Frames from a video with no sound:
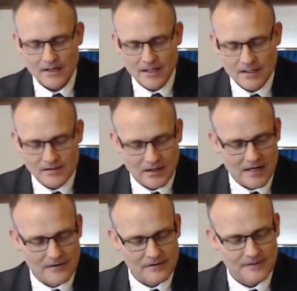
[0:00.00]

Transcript: in his life.